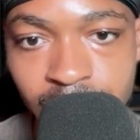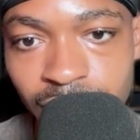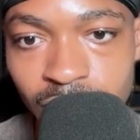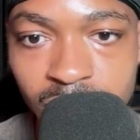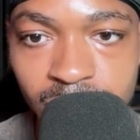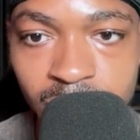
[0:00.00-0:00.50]

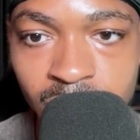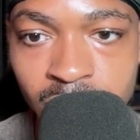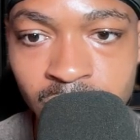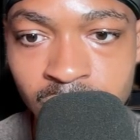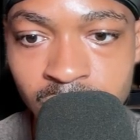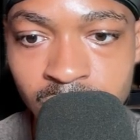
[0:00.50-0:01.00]
voice
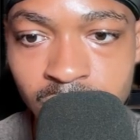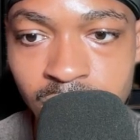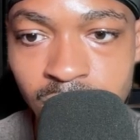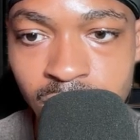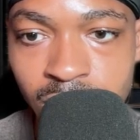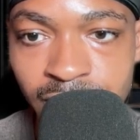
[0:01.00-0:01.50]
builder,
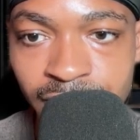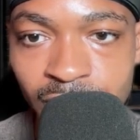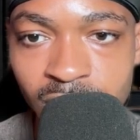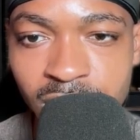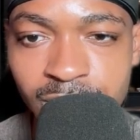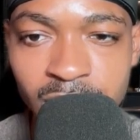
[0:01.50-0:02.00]

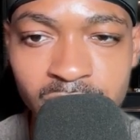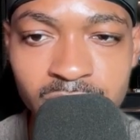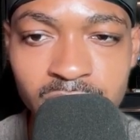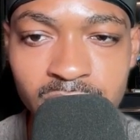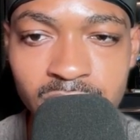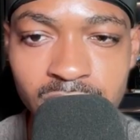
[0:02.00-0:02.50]
voice
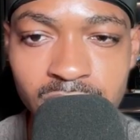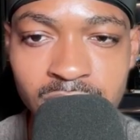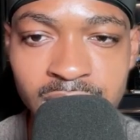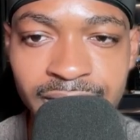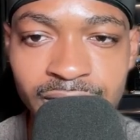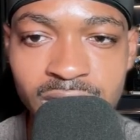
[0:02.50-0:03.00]
builder.
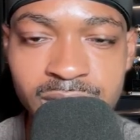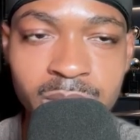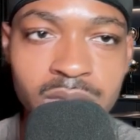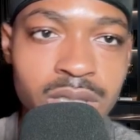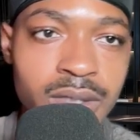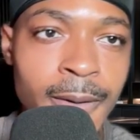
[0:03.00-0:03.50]
Is it voice
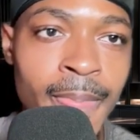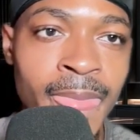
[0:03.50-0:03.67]
builder?